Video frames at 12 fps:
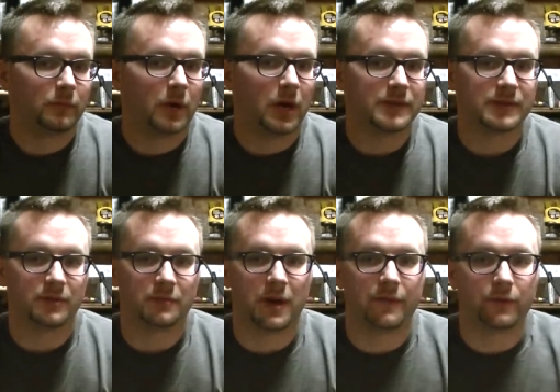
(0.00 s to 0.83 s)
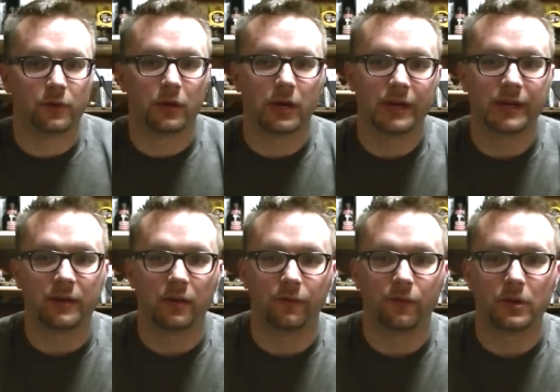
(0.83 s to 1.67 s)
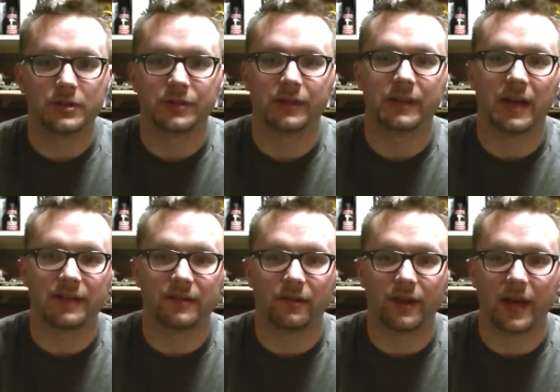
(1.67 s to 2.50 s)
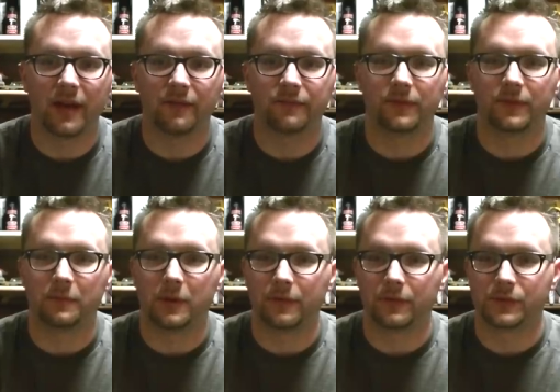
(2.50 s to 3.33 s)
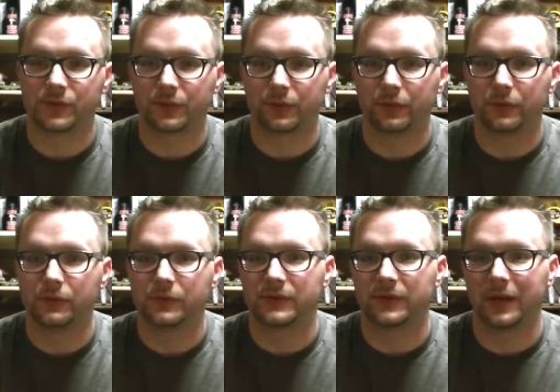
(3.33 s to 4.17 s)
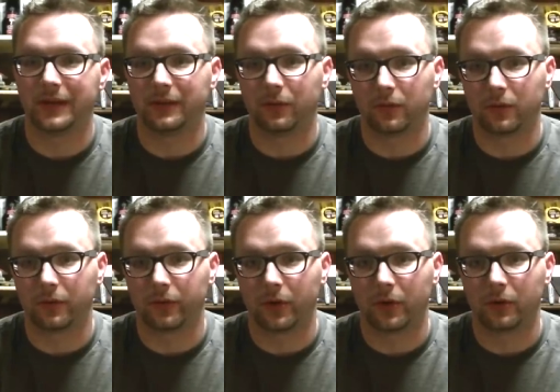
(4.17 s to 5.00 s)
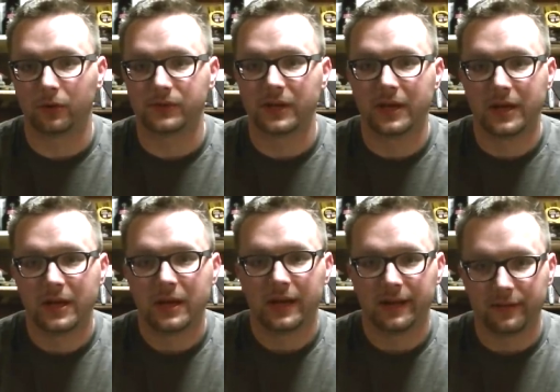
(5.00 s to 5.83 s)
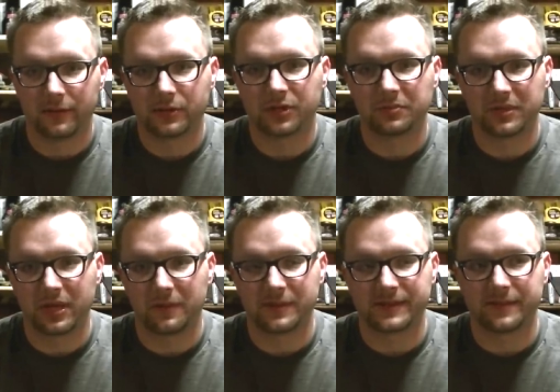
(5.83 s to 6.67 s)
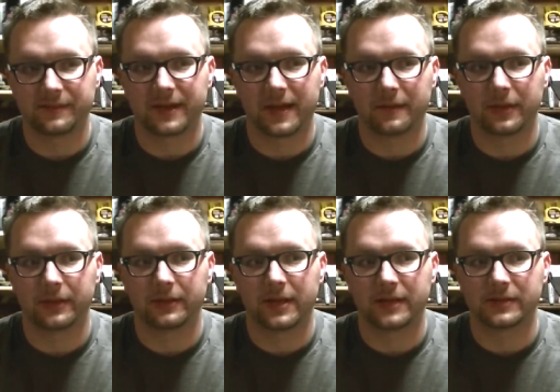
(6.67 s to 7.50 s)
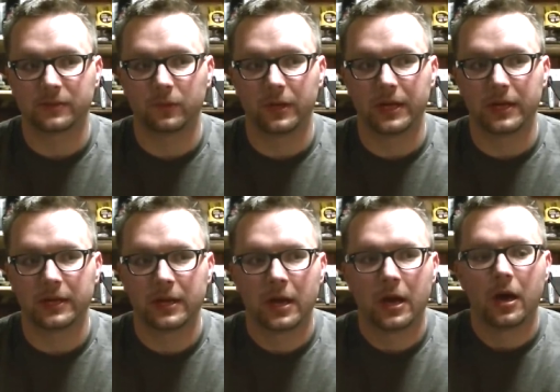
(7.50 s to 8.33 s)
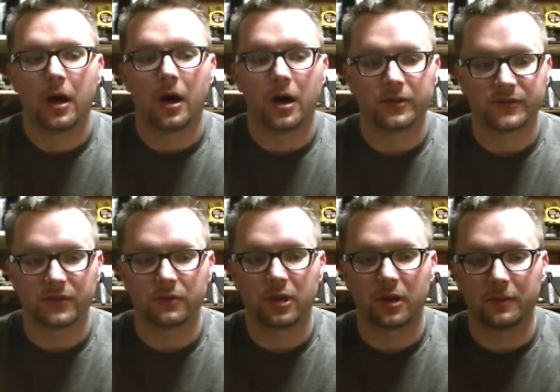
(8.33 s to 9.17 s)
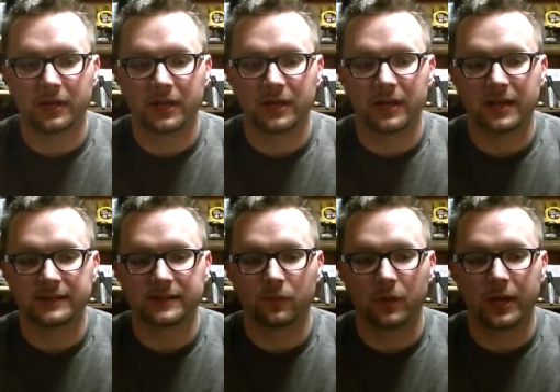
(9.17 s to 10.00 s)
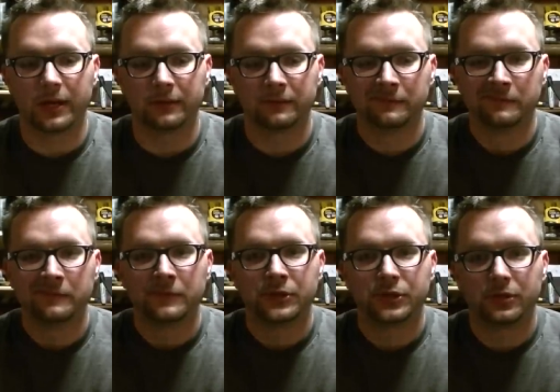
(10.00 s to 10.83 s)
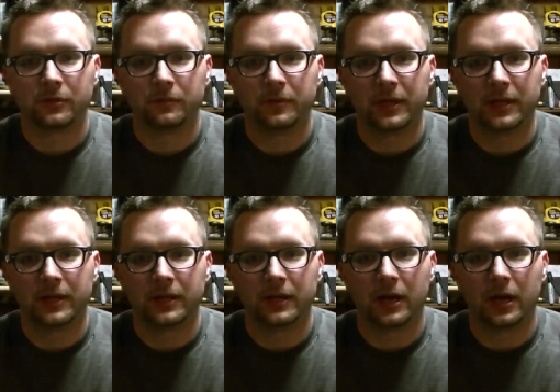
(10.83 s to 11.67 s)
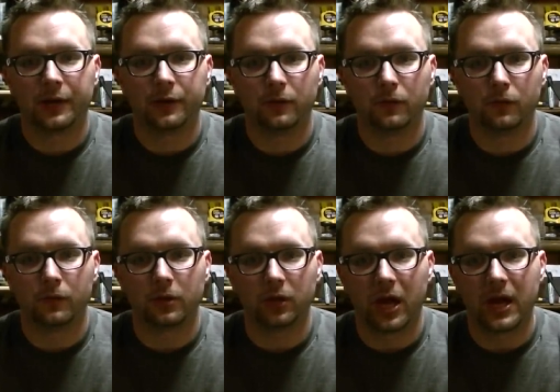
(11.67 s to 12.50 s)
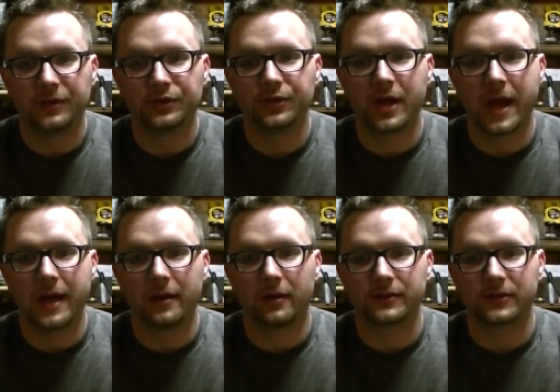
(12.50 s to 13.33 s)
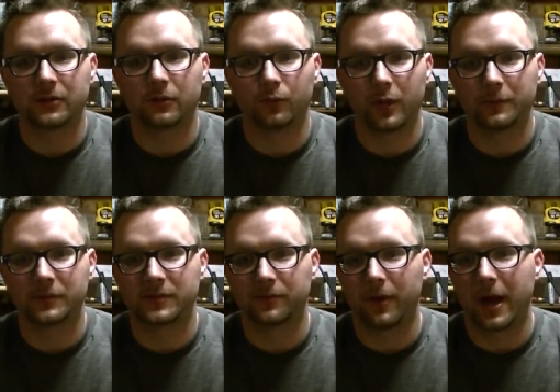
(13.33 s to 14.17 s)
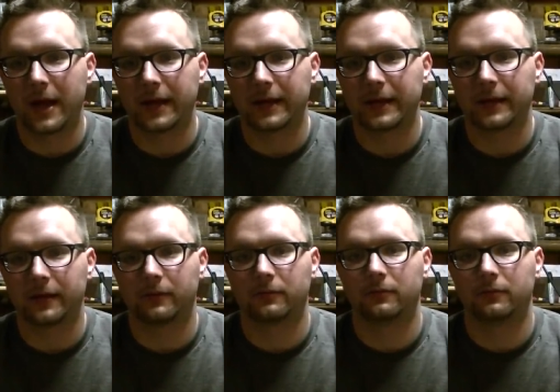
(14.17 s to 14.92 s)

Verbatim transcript: also the muffler on it unfortunately I don't have the muffler screws so I had to order those and those should be coming sometime in next week also coming in next week should be a new clutch and also rim sprocket